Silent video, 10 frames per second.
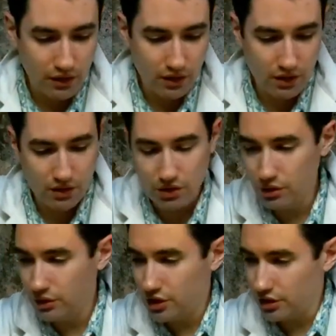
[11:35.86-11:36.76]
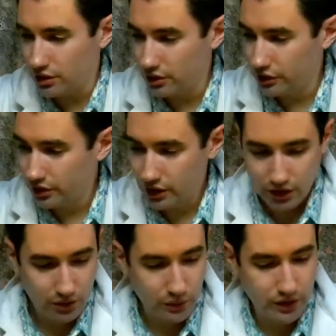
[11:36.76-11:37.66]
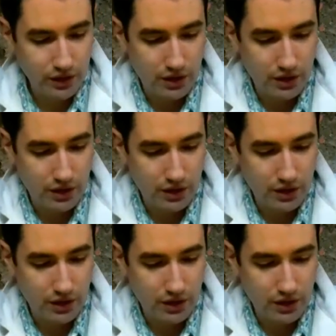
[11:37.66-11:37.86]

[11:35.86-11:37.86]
into the jars with the